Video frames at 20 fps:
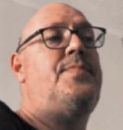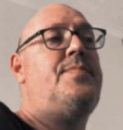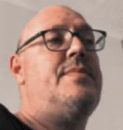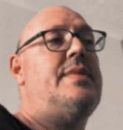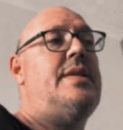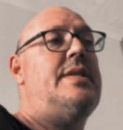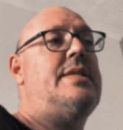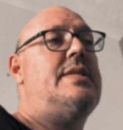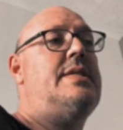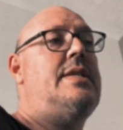
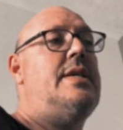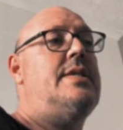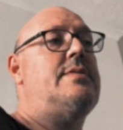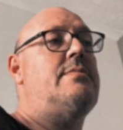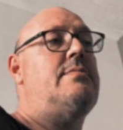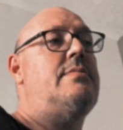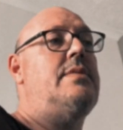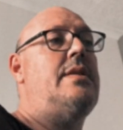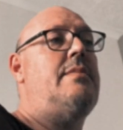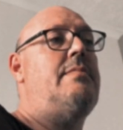That
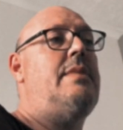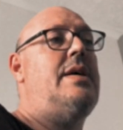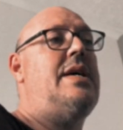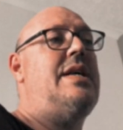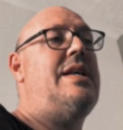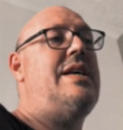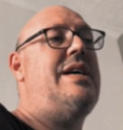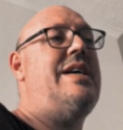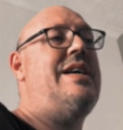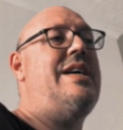doesn't really
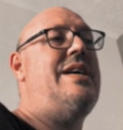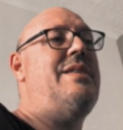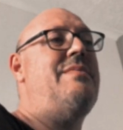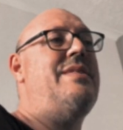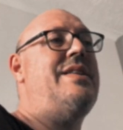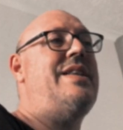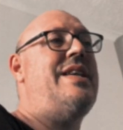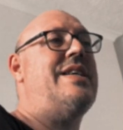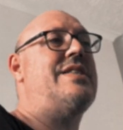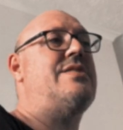matter
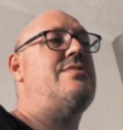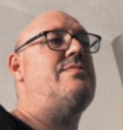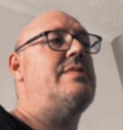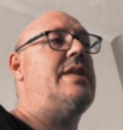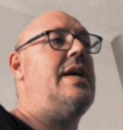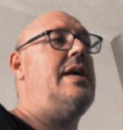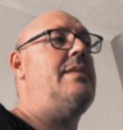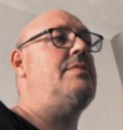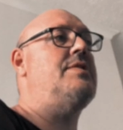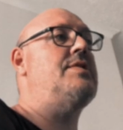in actual
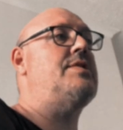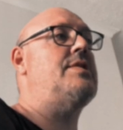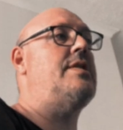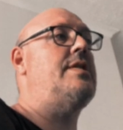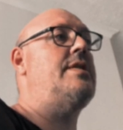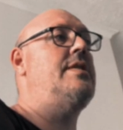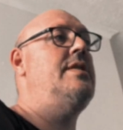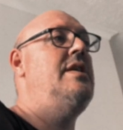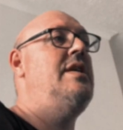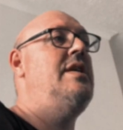game design.